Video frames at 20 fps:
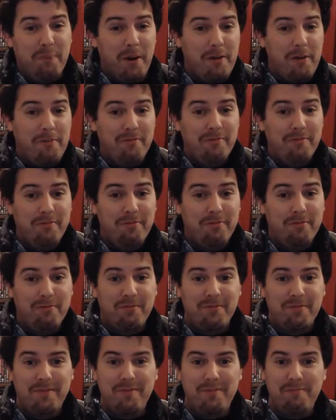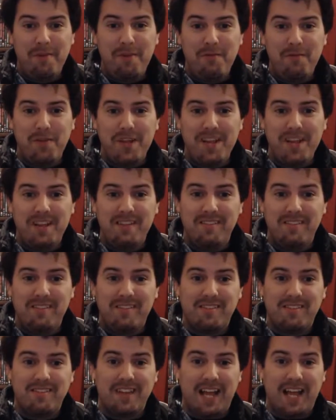Both
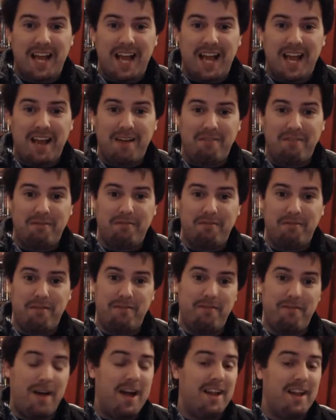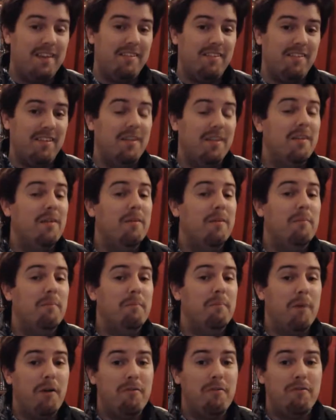movies have fans
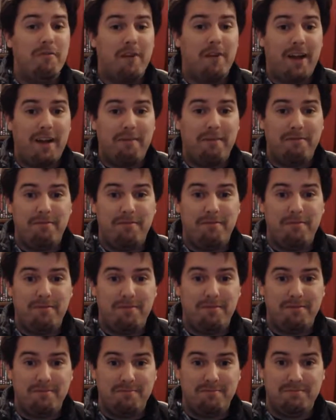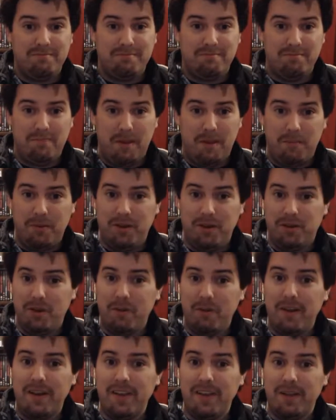and both have people that
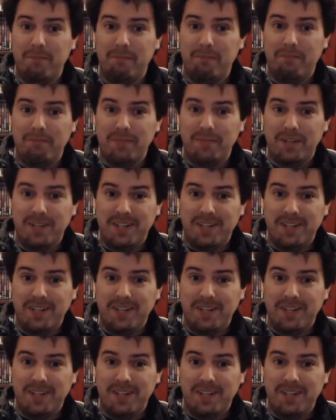don't like them.